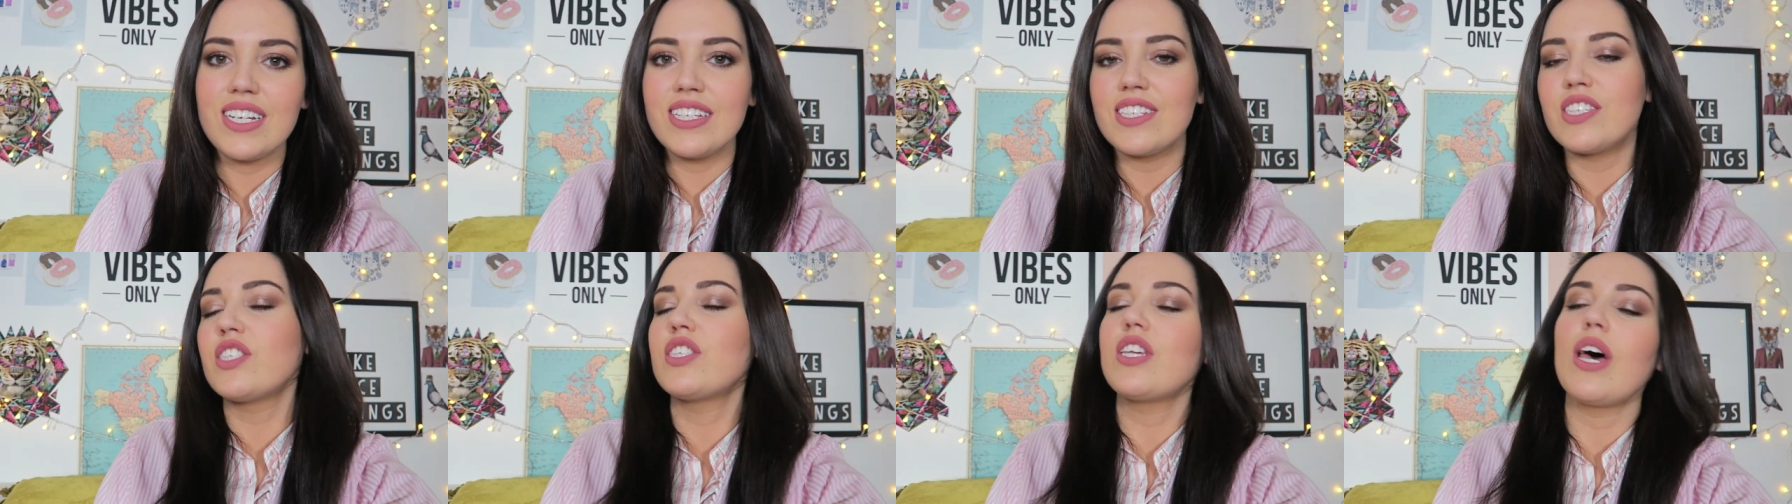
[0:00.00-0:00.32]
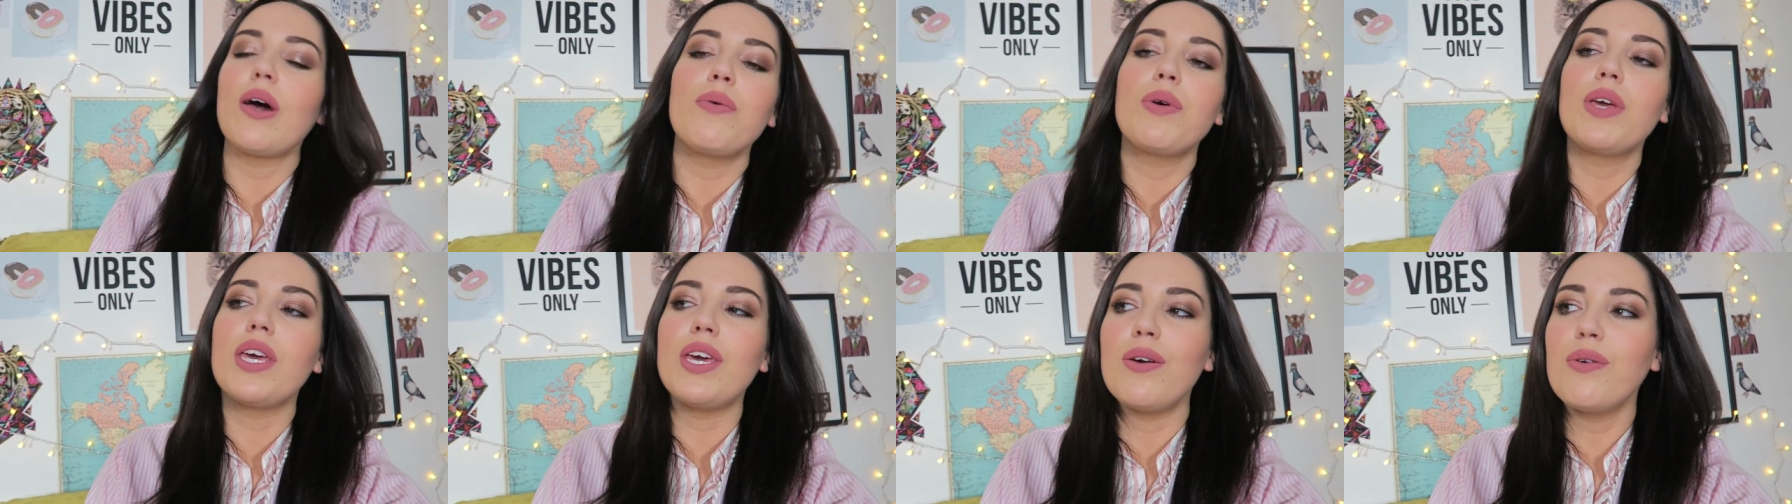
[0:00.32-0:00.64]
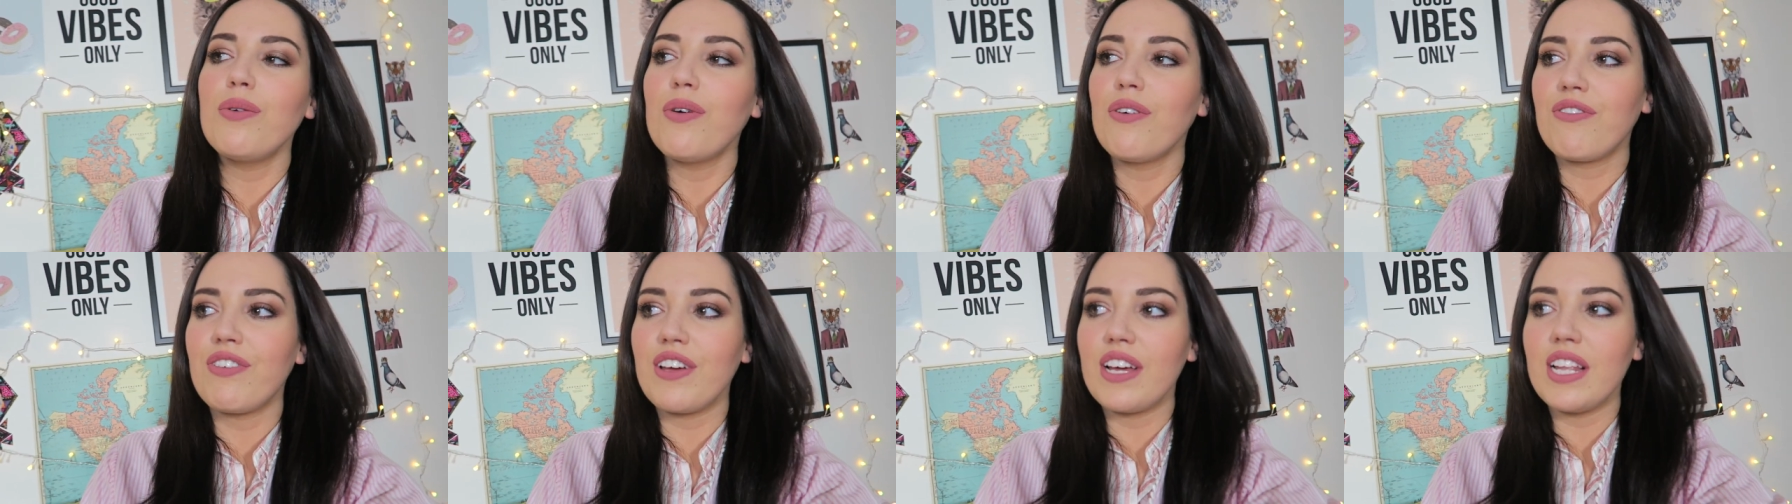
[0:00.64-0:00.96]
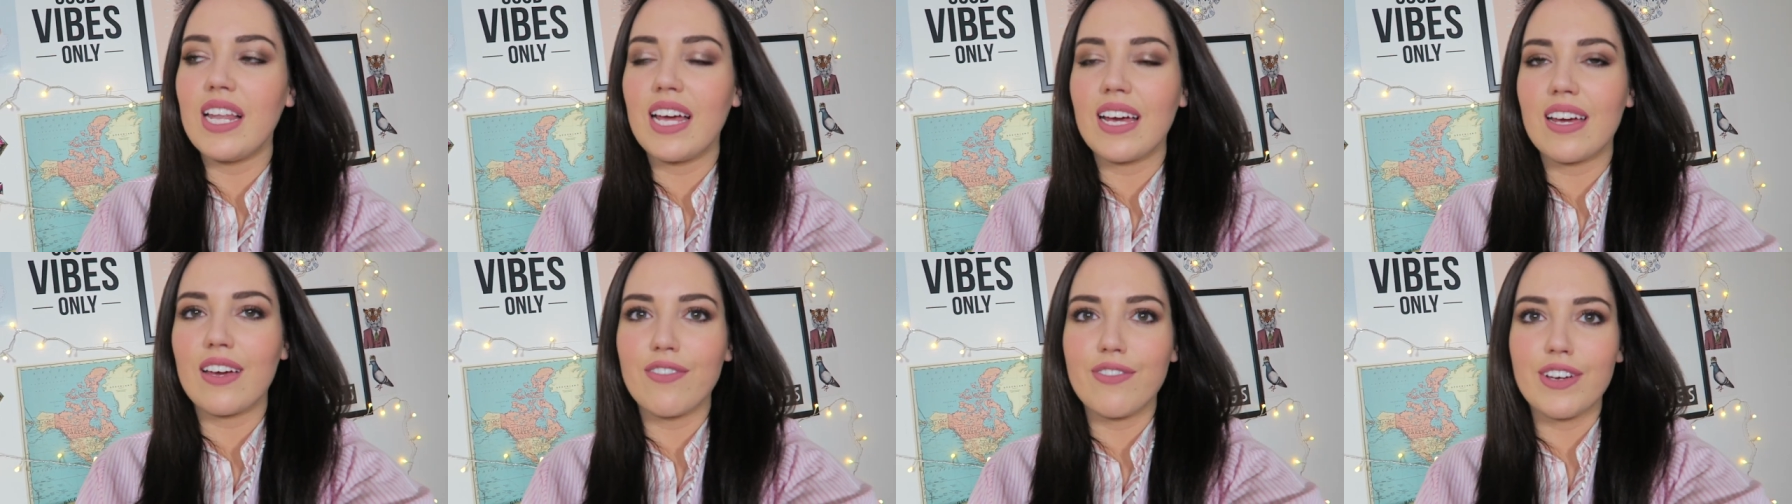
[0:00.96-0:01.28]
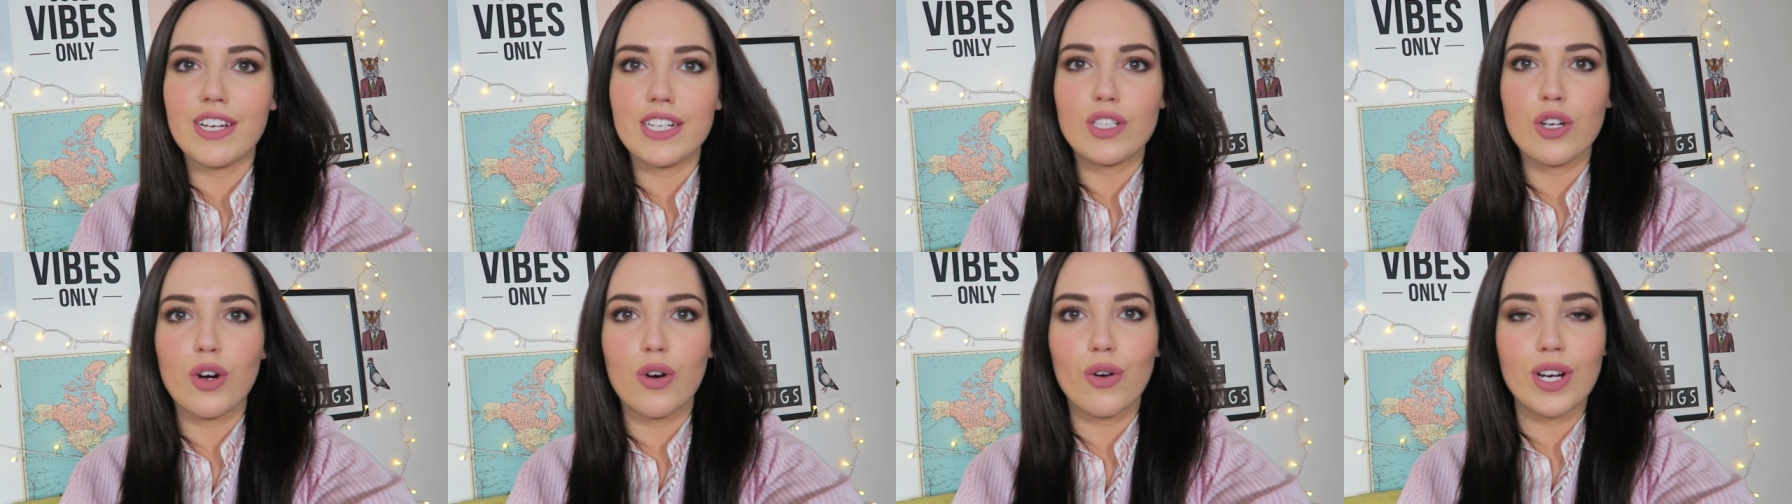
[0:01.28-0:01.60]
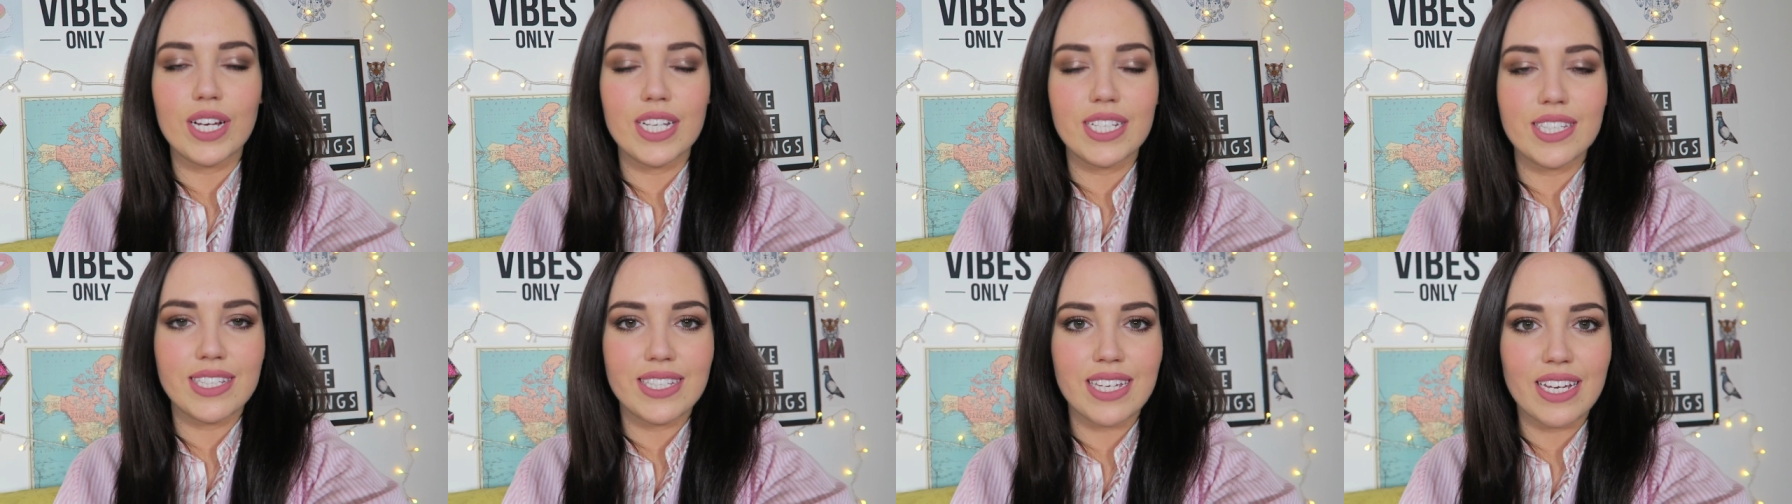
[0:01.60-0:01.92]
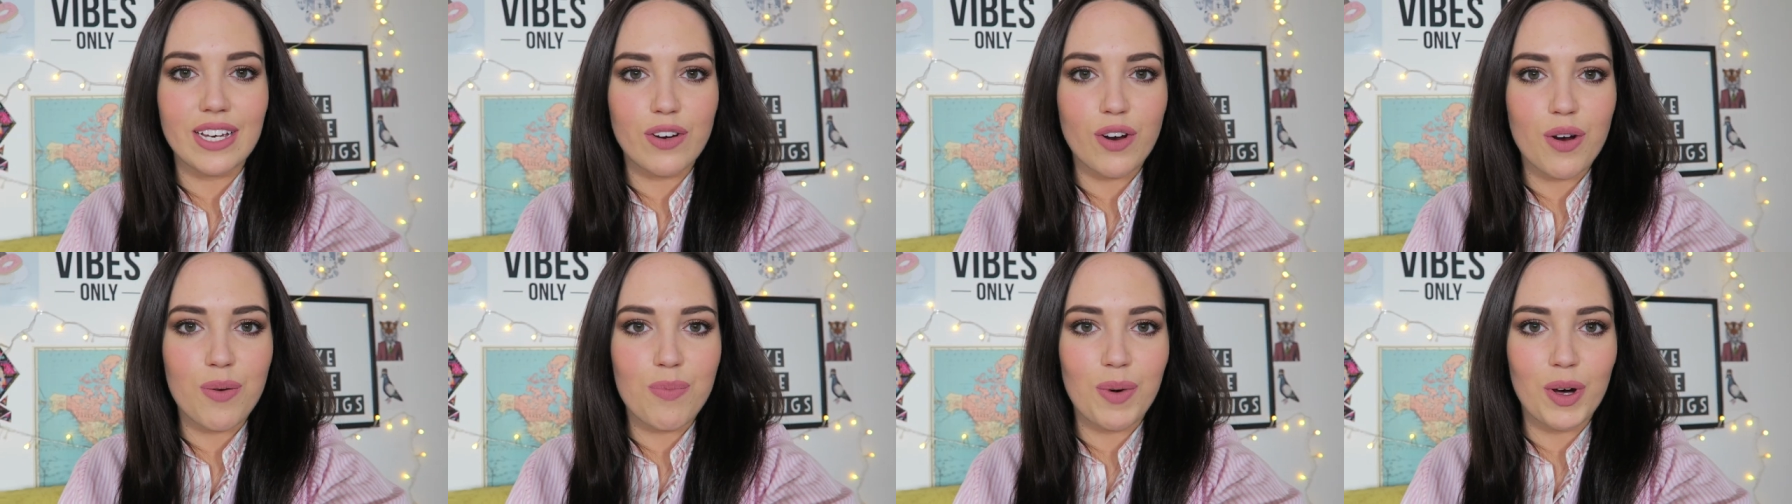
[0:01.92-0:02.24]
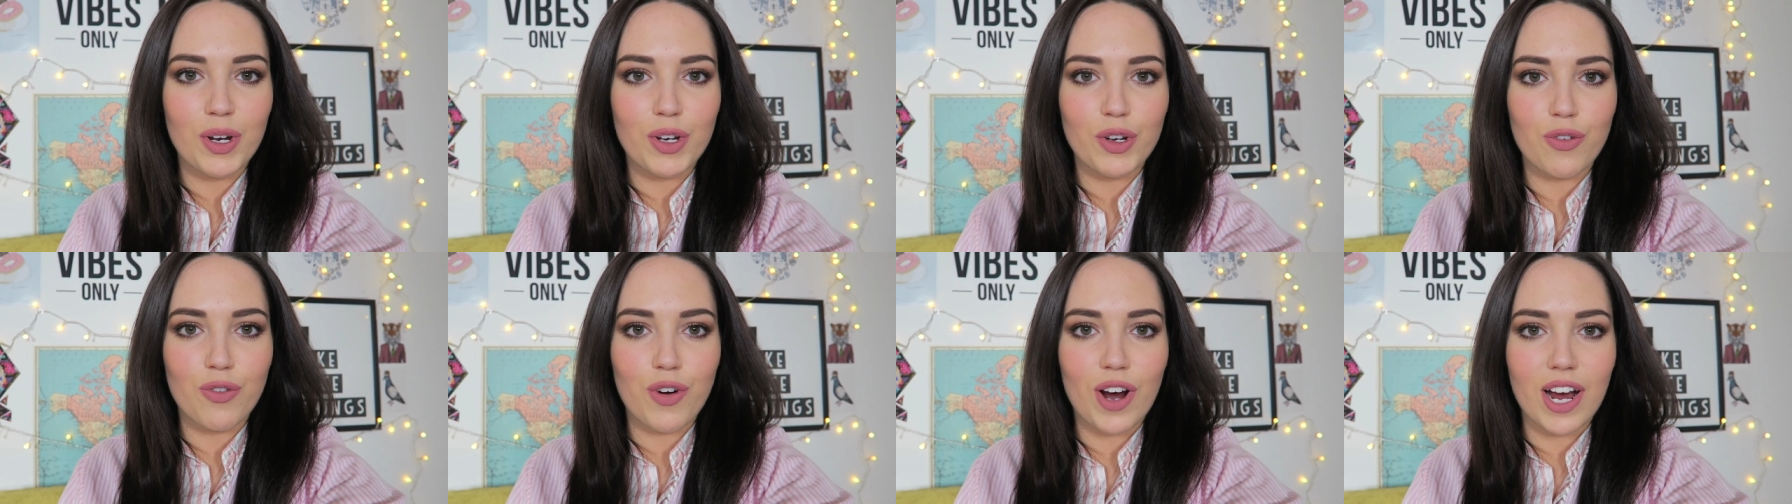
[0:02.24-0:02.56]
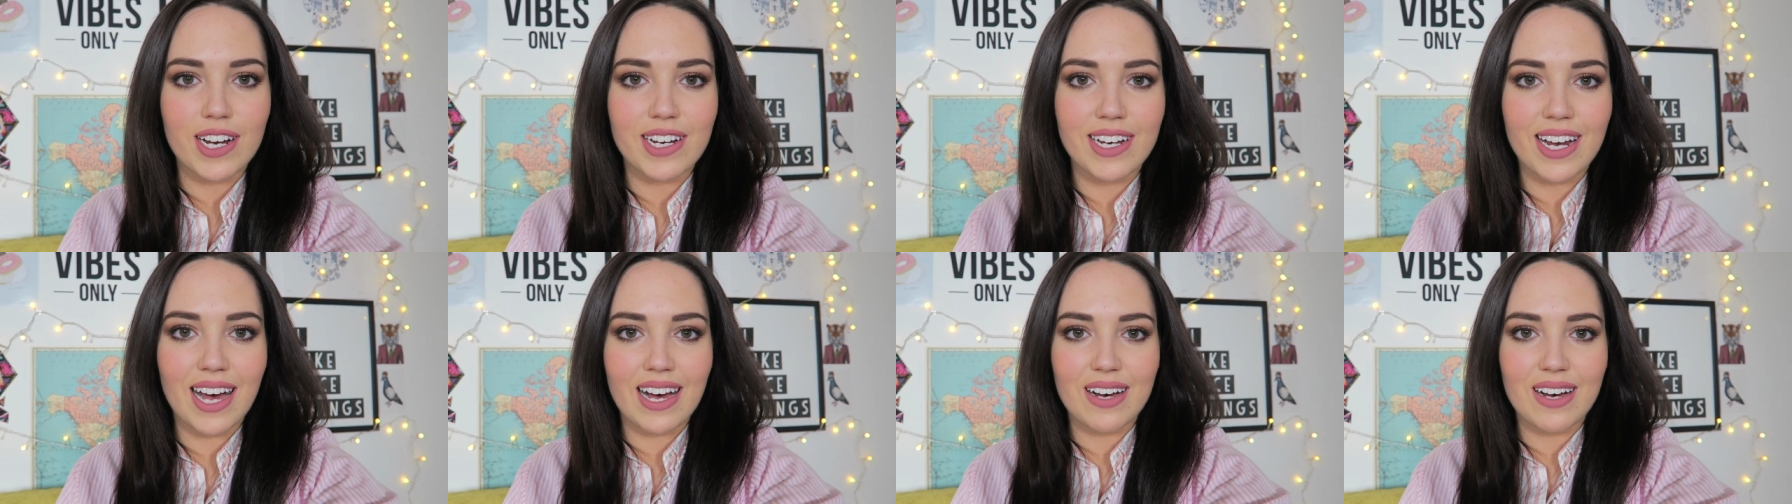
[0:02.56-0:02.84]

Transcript: It's so cute. I feel like a Victoria's Secret model right